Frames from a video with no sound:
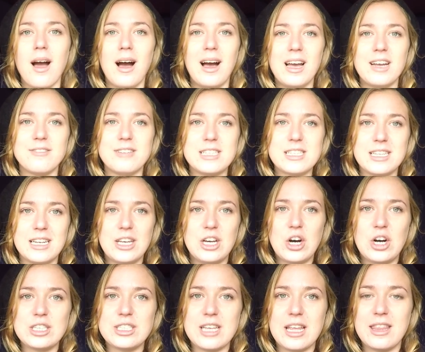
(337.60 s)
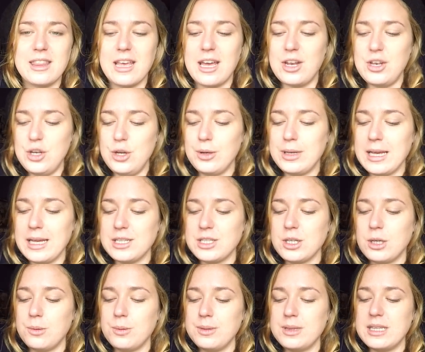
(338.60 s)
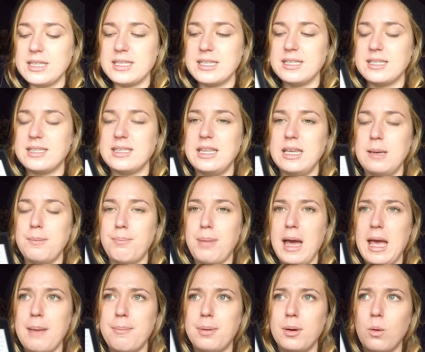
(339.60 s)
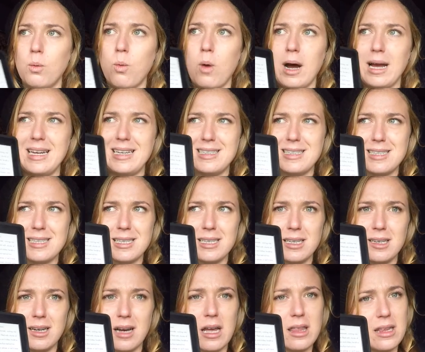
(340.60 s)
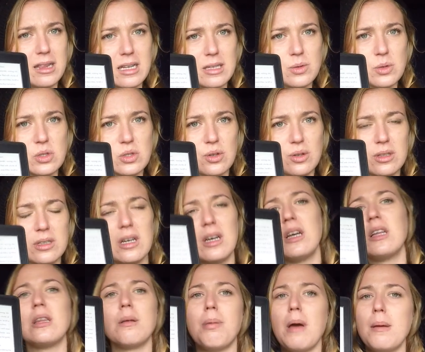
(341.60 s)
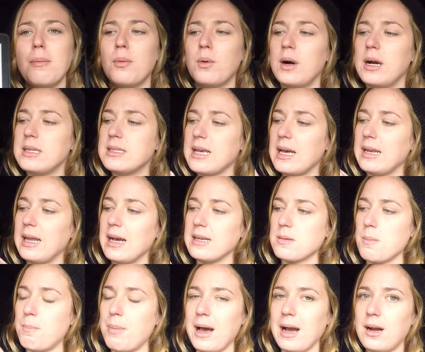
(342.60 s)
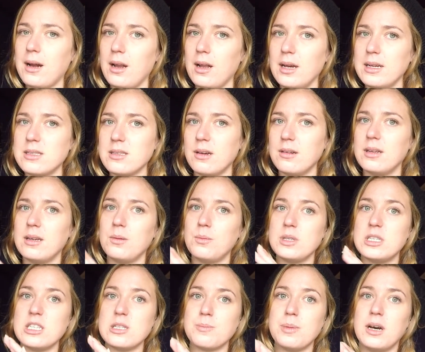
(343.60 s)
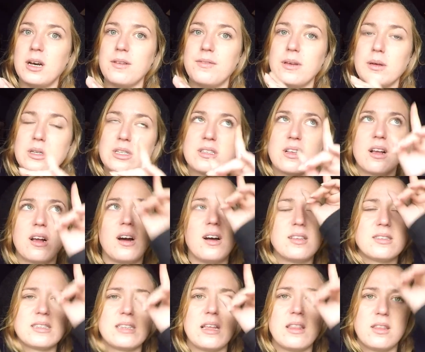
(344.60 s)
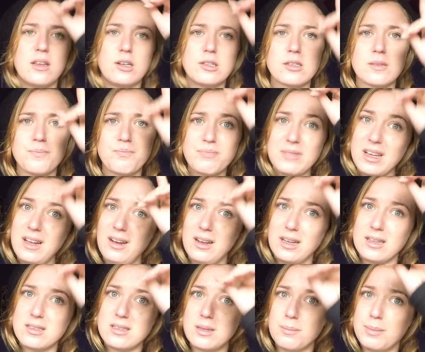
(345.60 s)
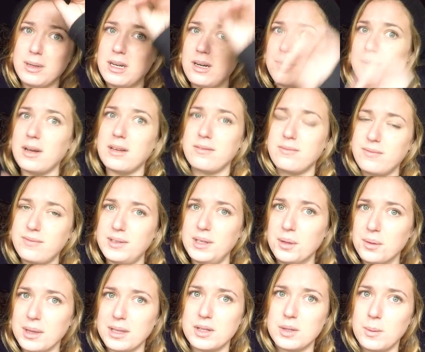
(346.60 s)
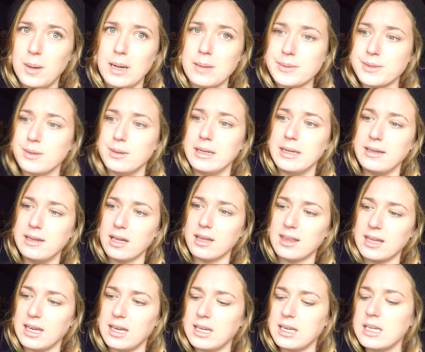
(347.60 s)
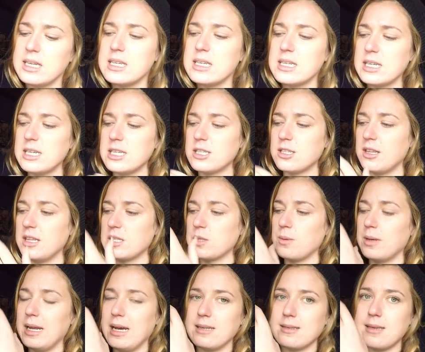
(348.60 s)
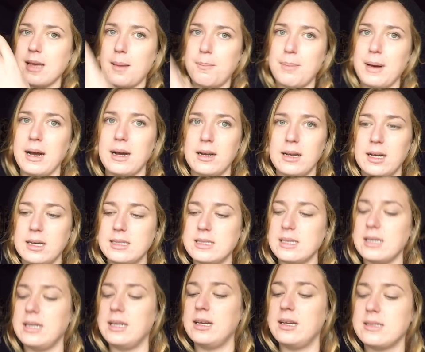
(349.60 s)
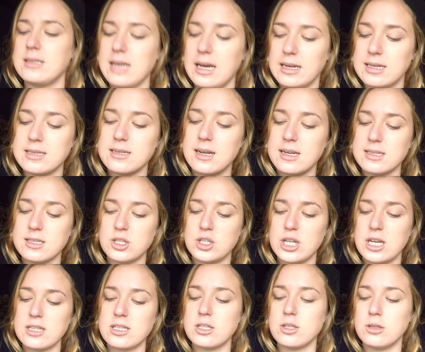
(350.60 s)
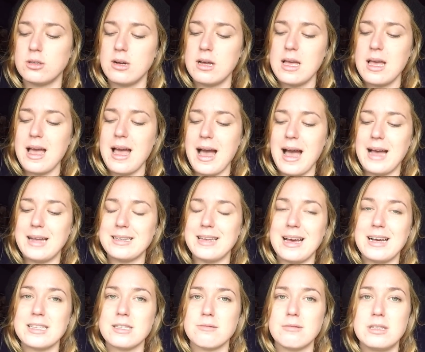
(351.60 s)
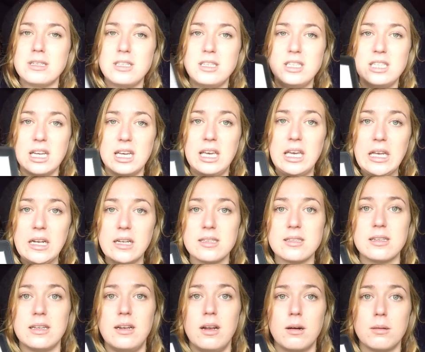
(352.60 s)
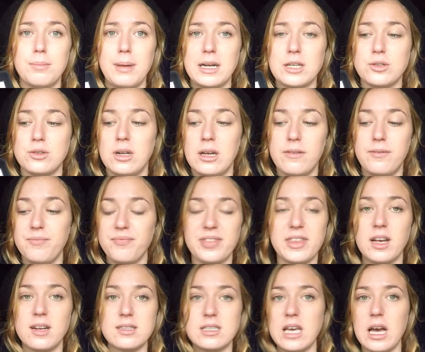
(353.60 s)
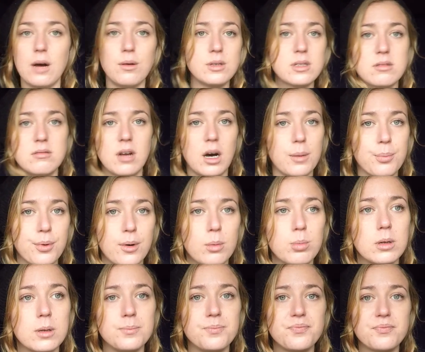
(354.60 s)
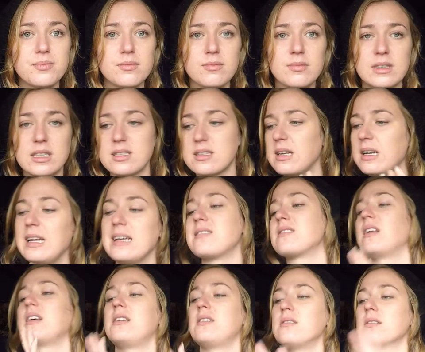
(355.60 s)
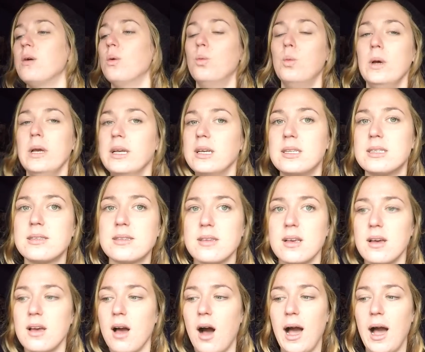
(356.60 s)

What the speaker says: I recently got a new Kindle. This is the Paperwhite, I think that's what it's called, the Paperwhite, and it has a backlight on it, which is perfect because I can't stand those lights above. I feel they do absolutely nothing. So this one has a backlight in it and it's nice and gentle and it has a ridiculously long battery life. 30 hours, not a problem. This can last like weeks.